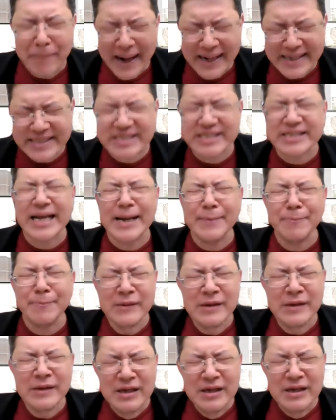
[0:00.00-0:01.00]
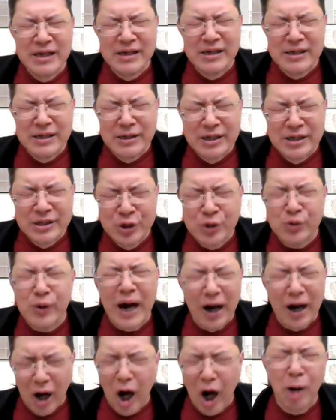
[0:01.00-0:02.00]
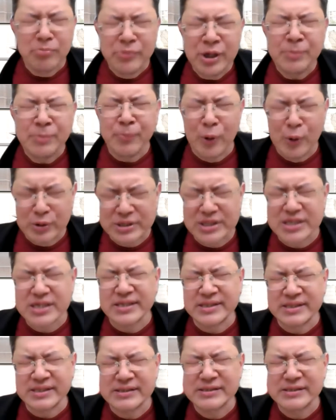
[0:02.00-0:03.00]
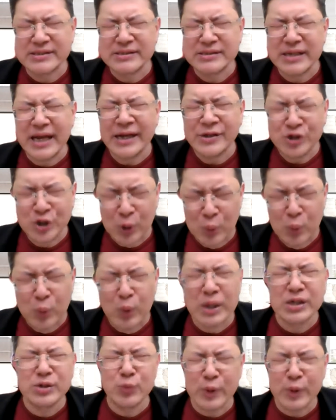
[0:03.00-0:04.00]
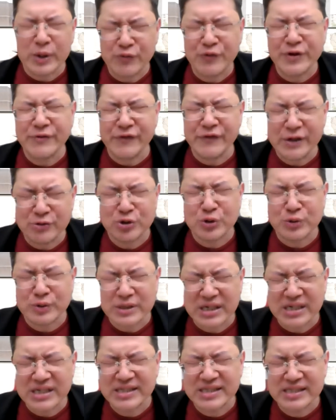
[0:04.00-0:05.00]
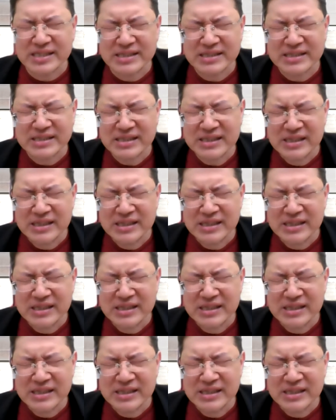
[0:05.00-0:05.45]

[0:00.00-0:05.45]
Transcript: by step. You are omnipotent and your word will reveal to us.